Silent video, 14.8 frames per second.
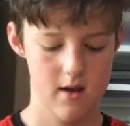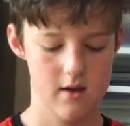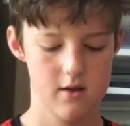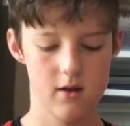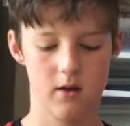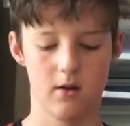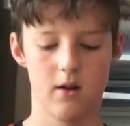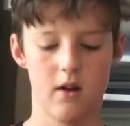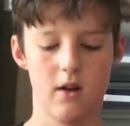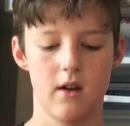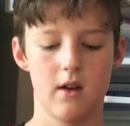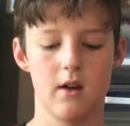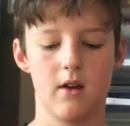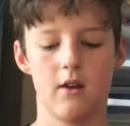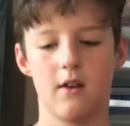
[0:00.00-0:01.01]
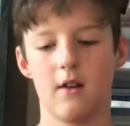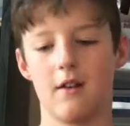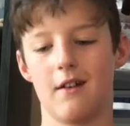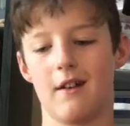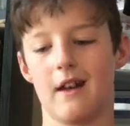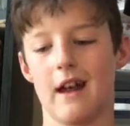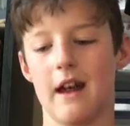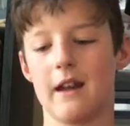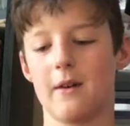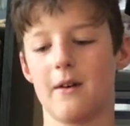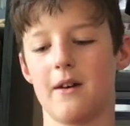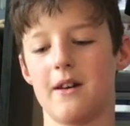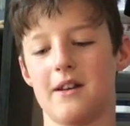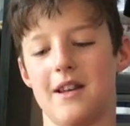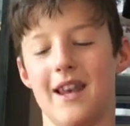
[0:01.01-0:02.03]
So,
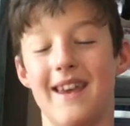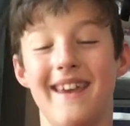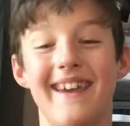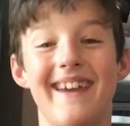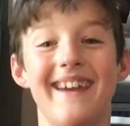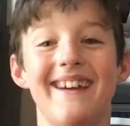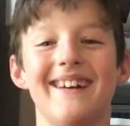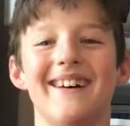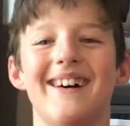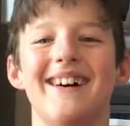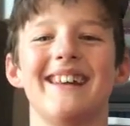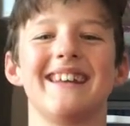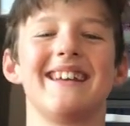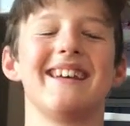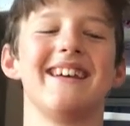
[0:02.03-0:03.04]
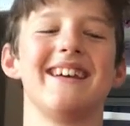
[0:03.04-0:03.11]
anyways, he hooked.